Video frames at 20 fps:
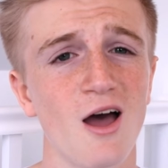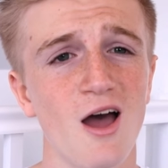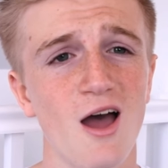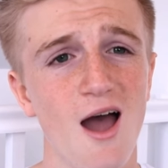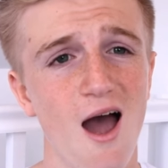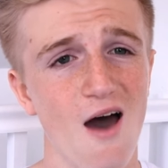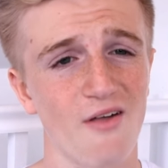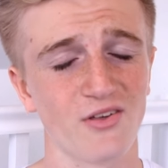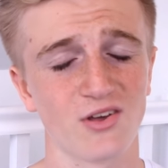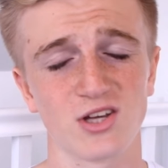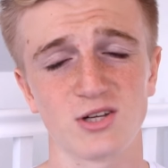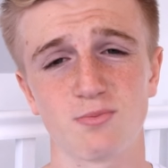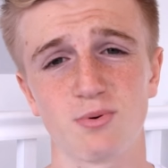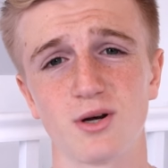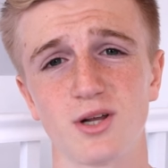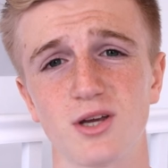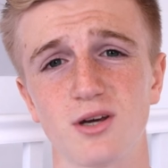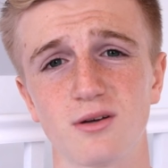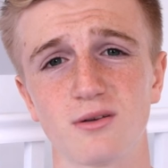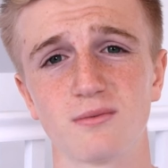I think it's pretty
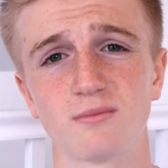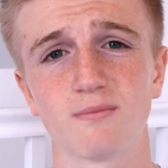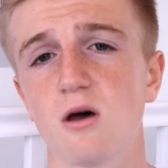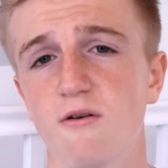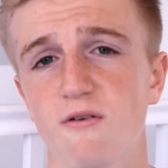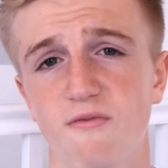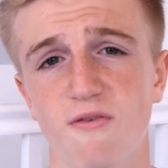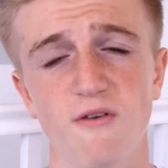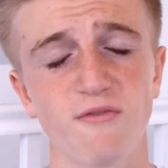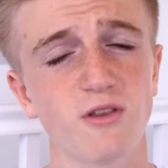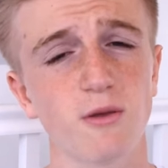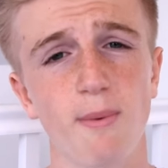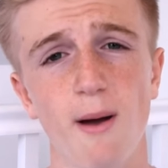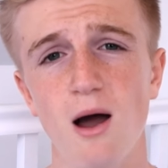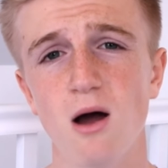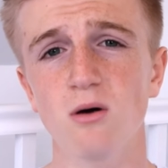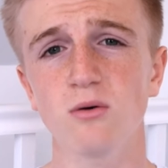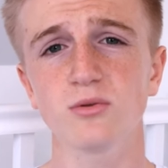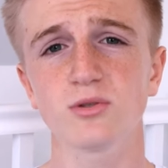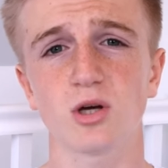good.
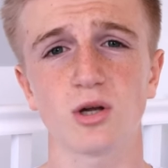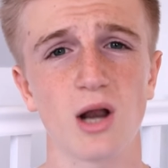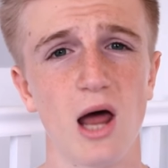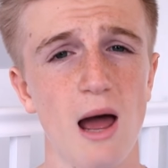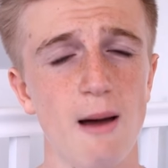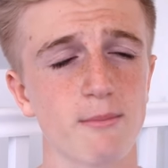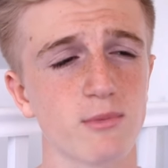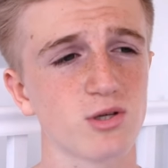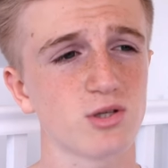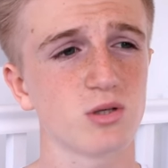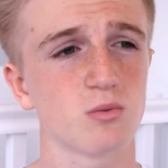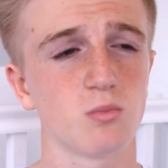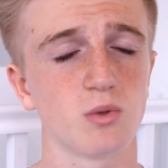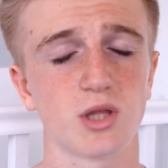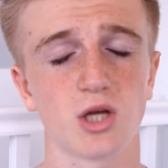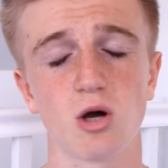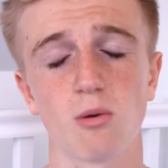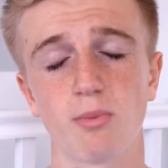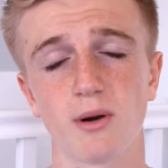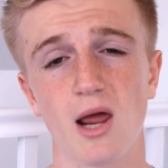£50 on Amazon with the
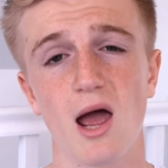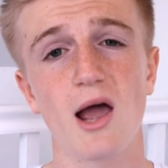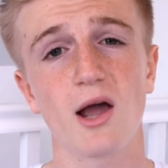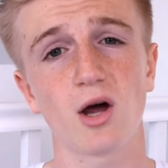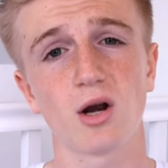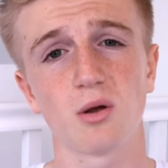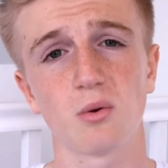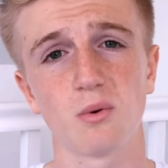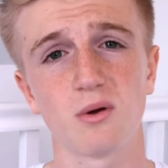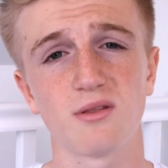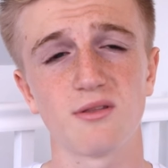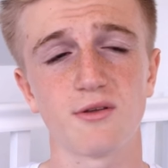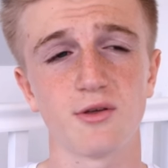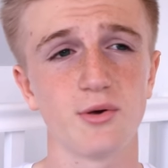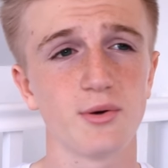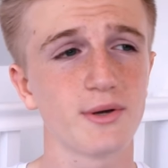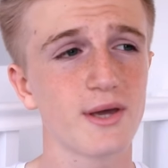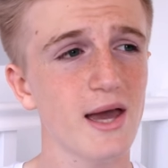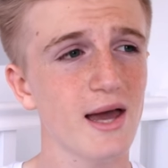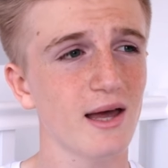company I got it with, you
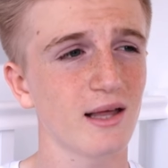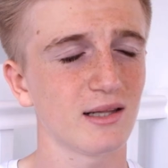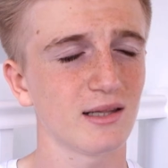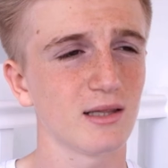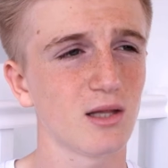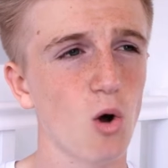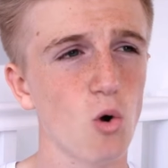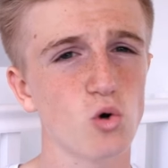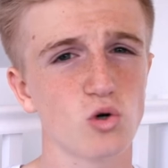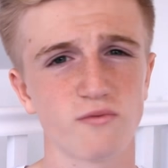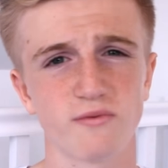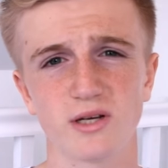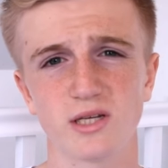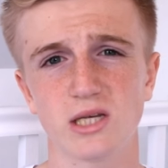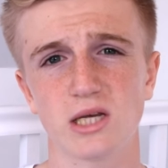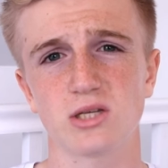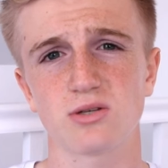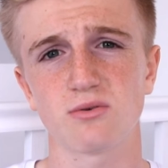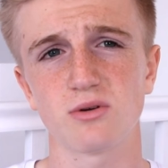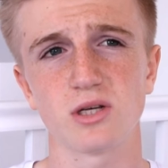get loads of
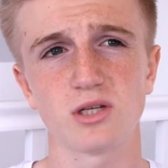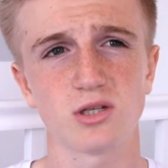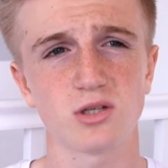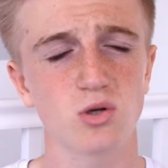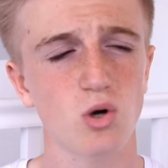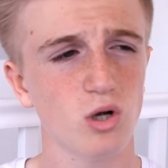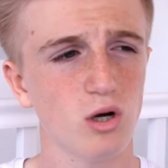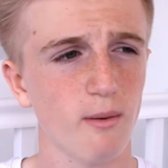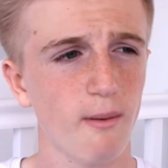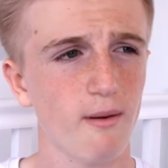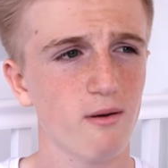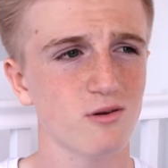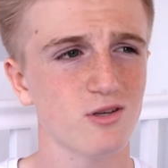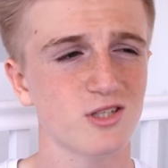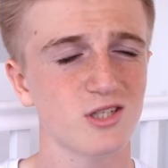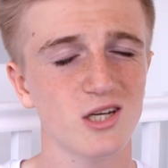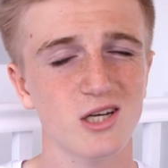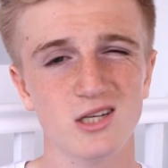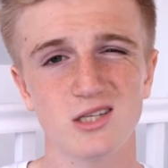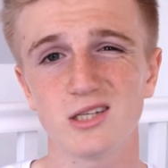accessories. You're talking about
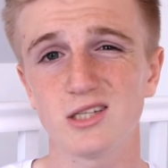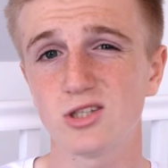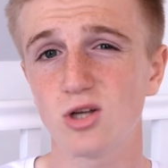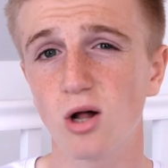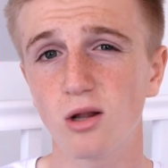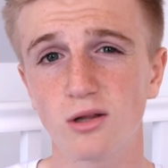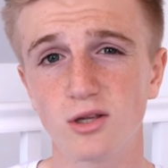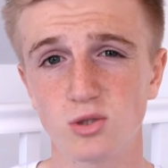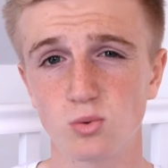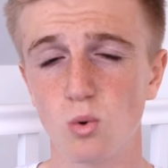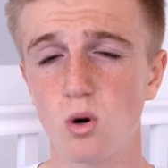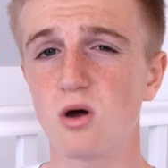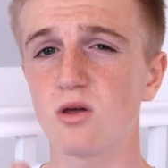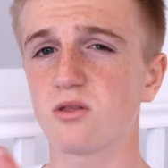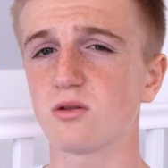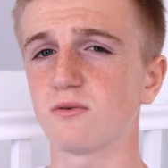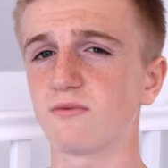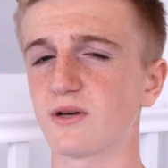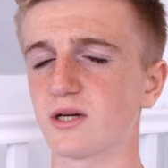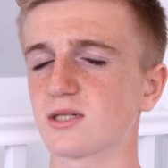$60 worth
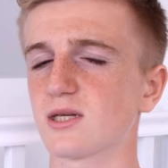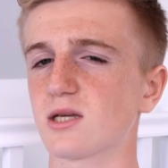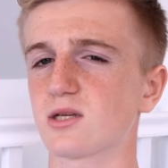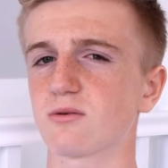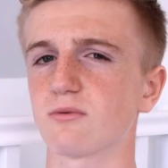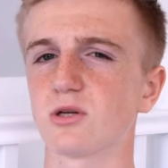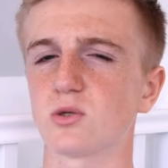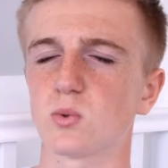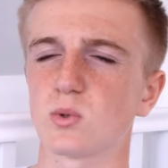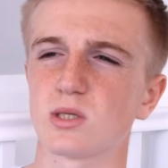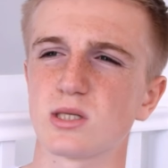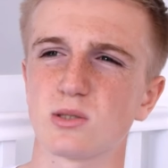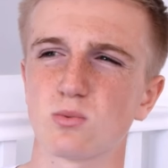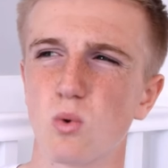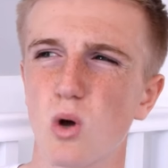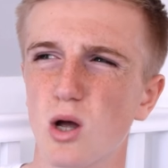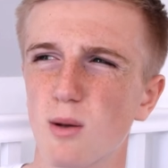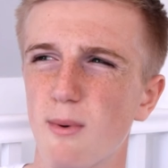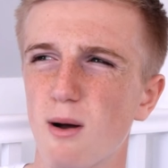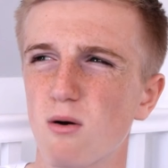of accessories, which is
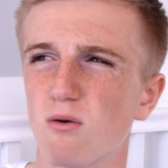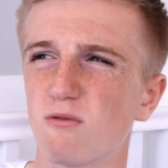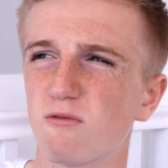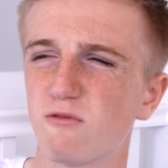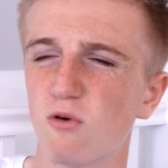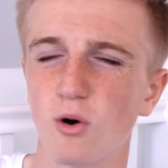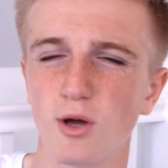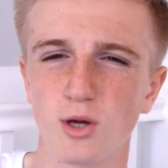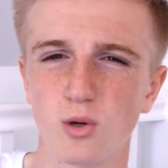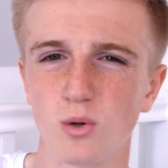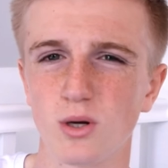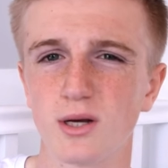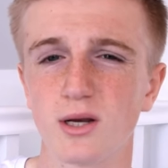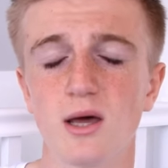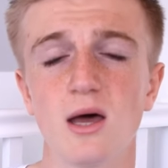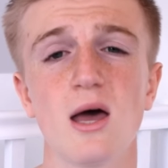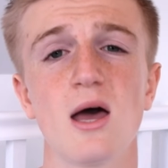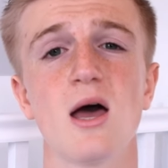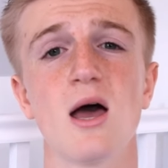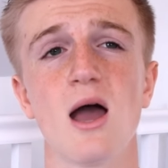worth about 40 quid,
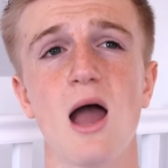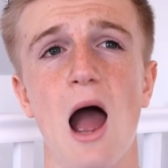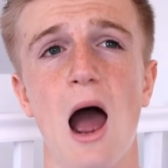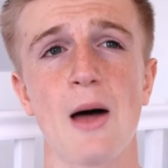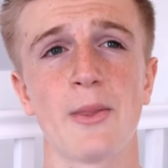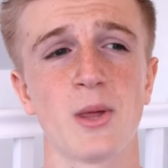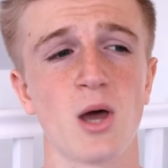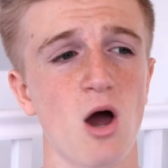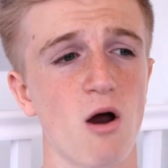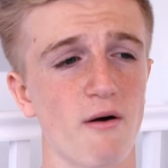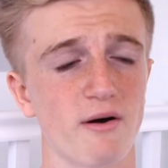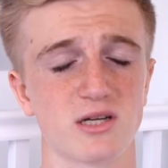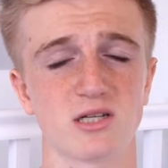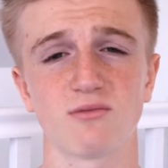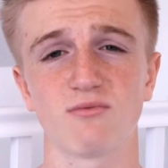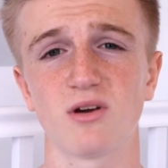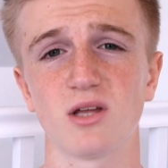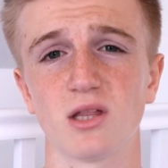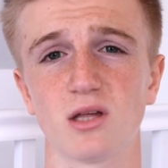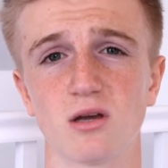and they are actually
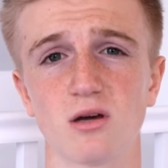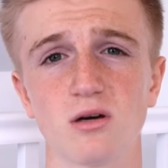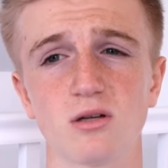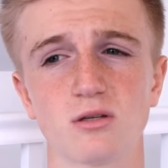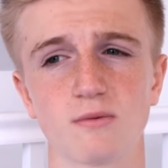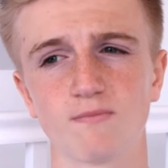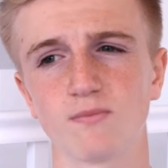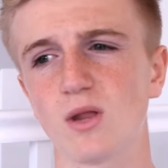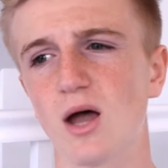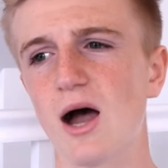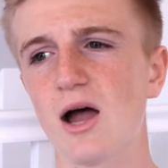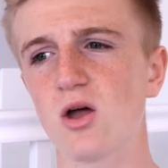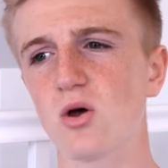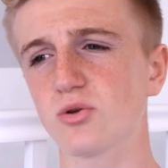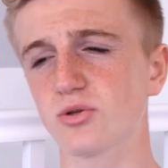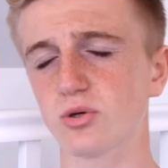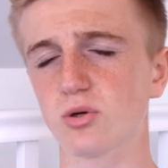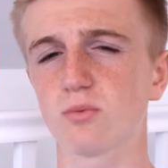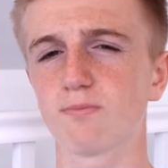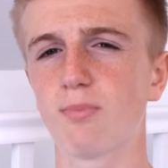really good. I
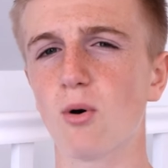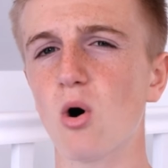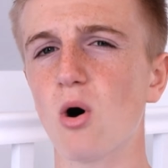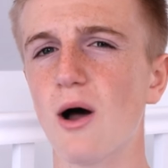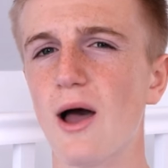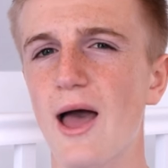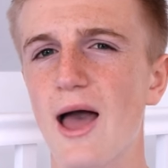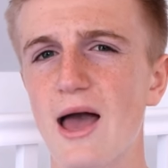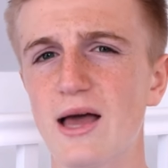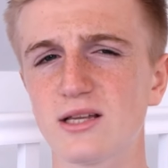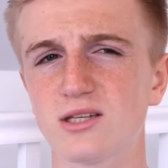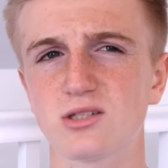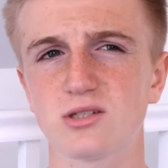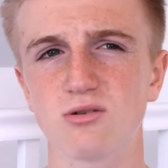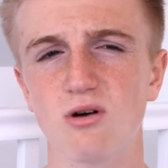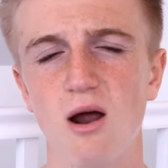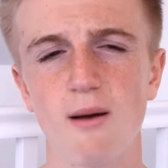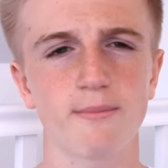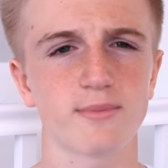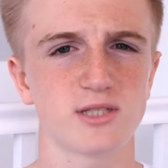also bought a head
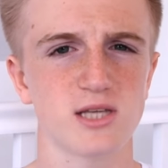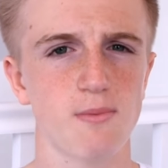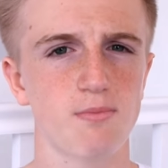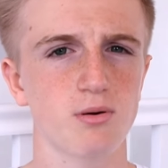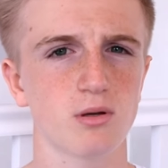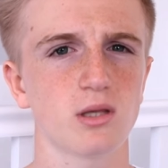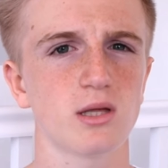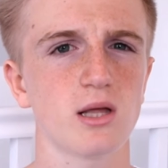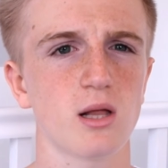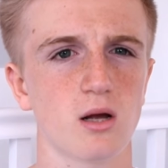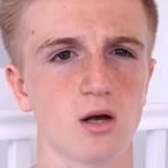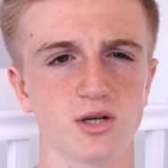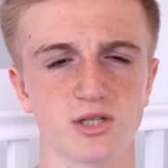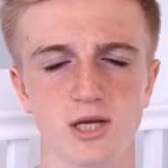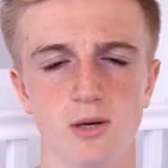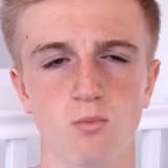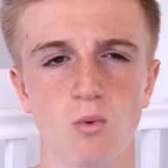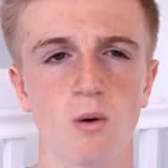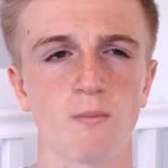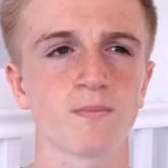strap separately, I got
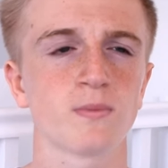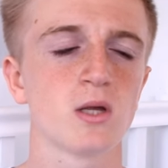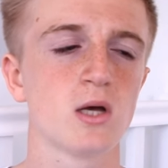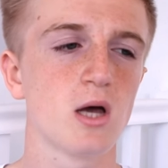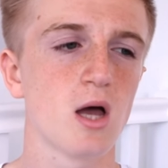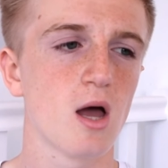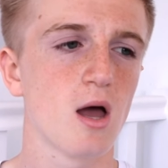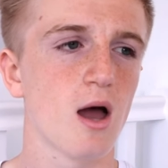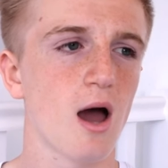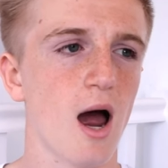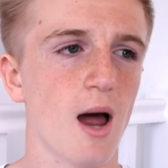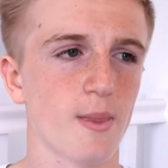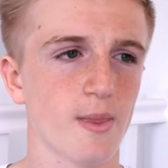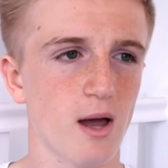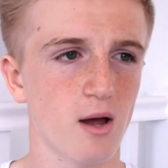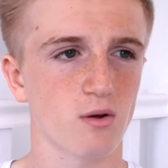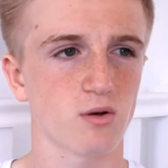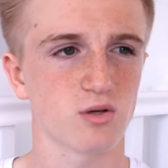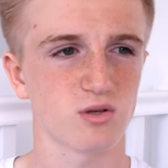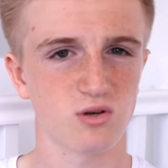sent one, and
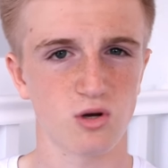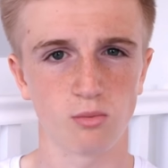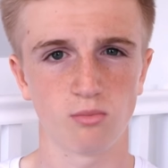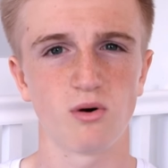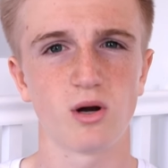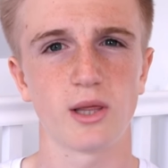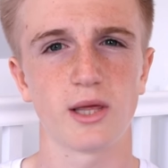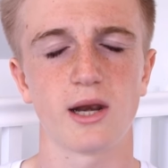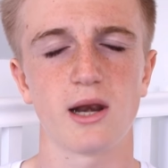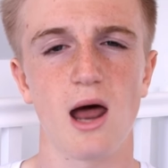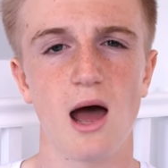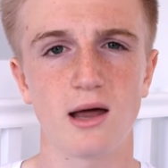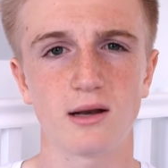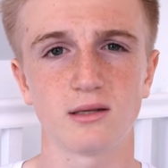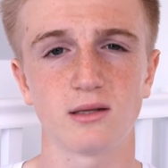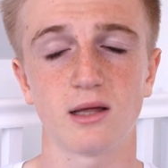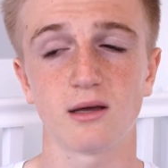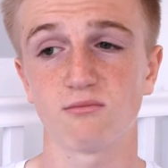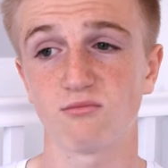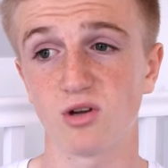that's come really in hand,
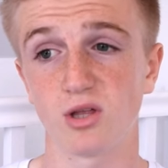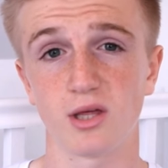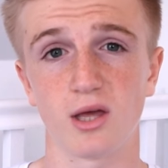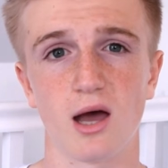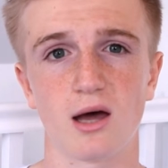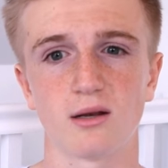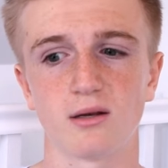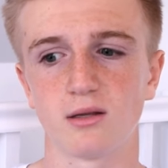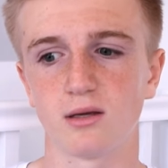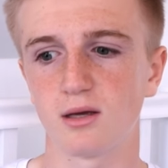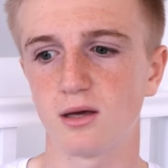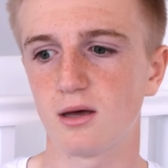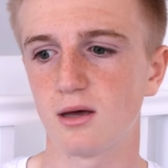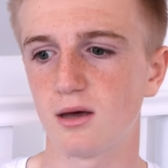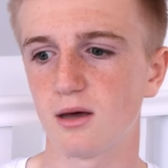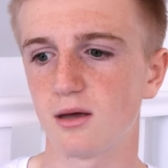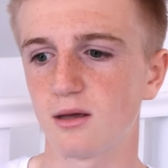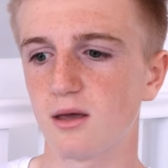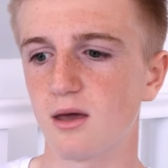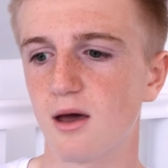like really handy.
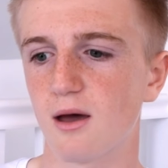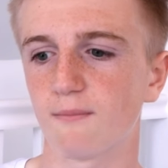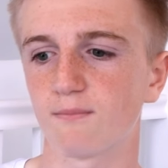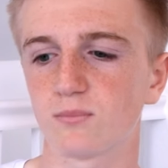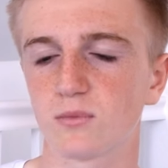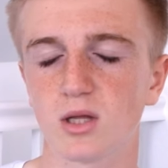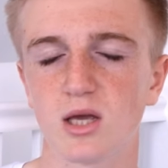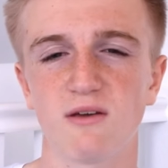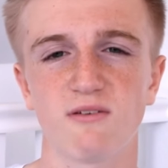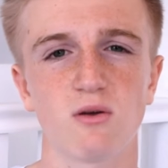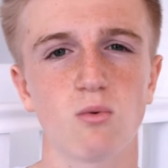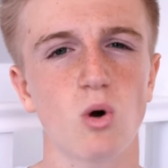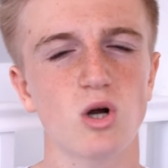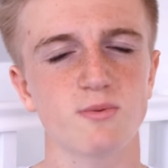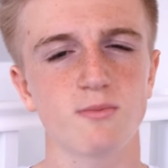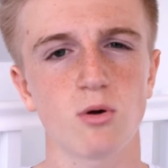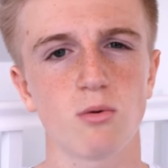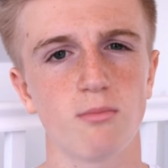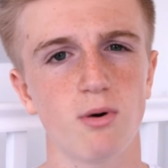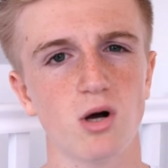Yeah. If you watch my
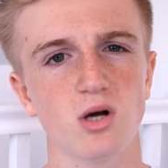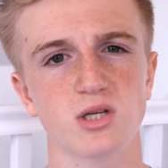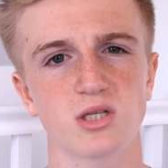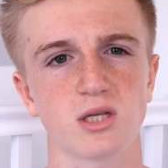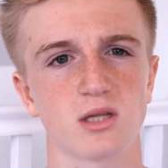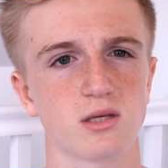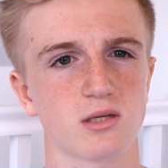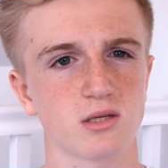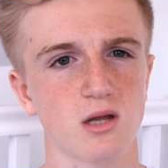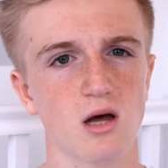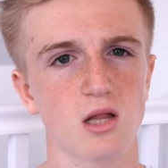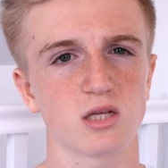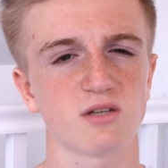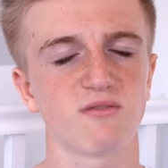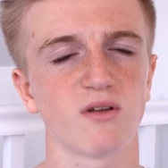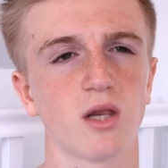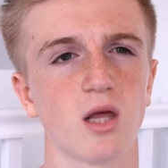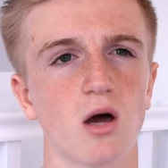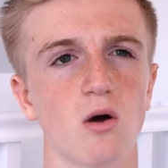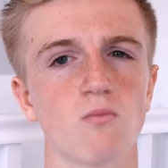unboxing at the start of this
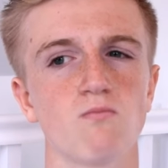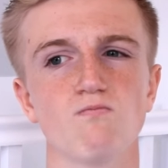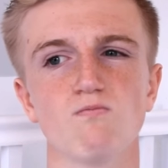video,